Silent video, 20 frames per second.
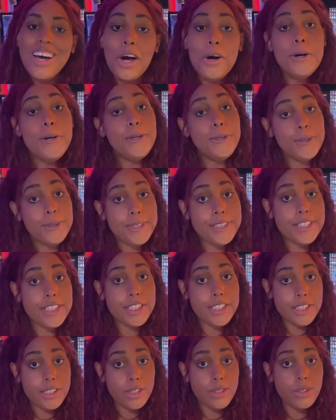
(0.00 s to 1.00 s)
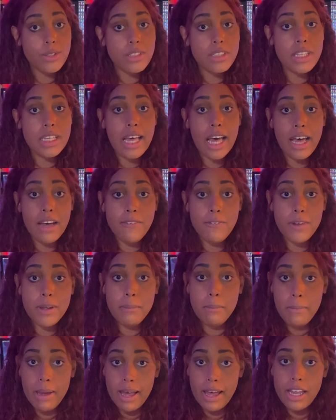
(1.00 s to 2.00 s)
who should use the
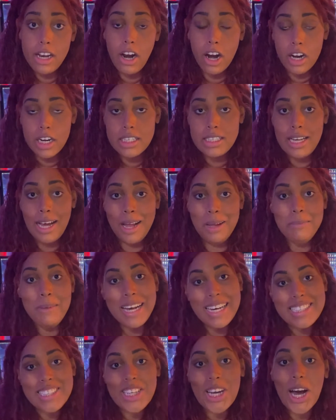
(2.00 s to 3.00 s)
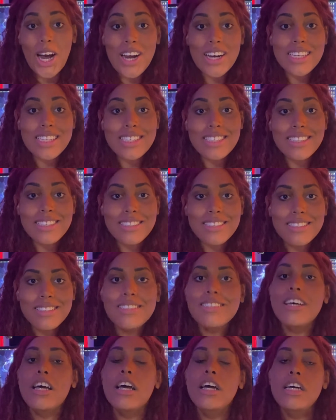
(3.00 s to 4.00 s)
Everyman archetype as an artist?
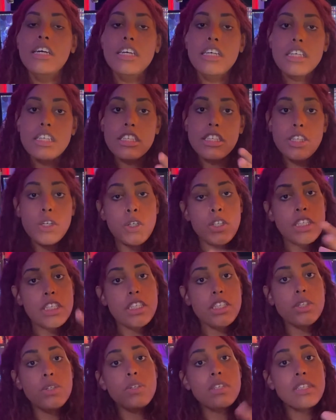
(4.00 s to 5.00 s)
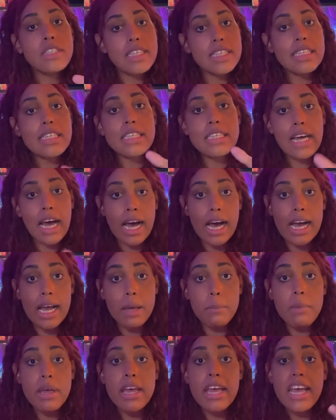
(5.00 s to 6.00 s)
You should use this
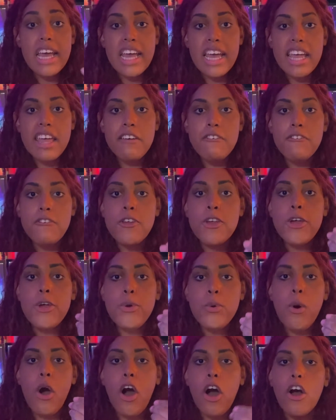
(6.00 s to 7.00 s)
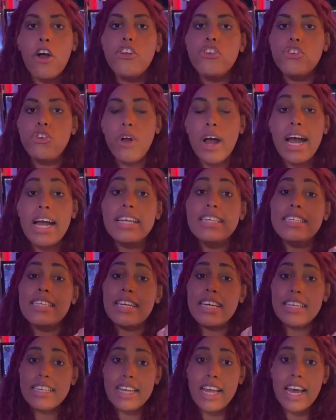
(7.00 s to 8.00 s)
type if you are trying to
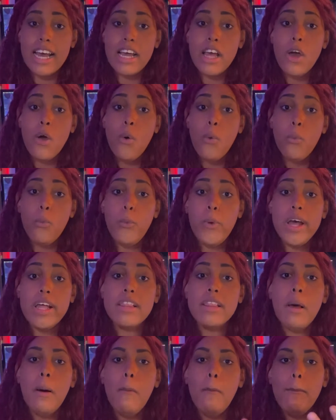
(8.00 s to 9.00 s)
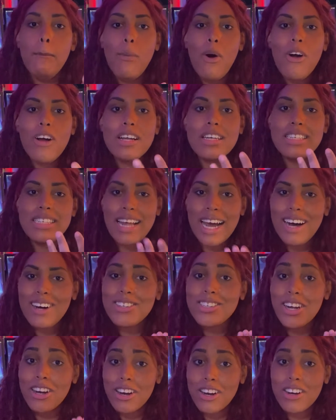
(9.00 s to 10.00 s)
connect with more
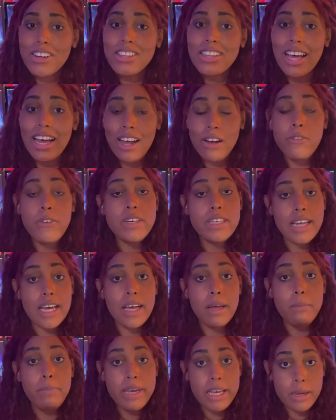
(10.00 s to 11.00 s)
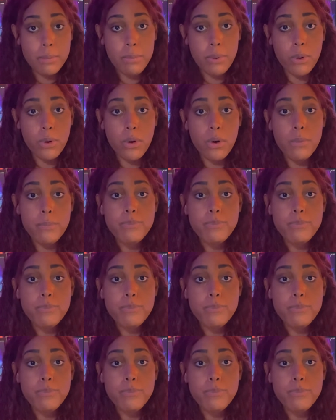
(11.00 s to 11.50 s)
down-to-earth everyday people,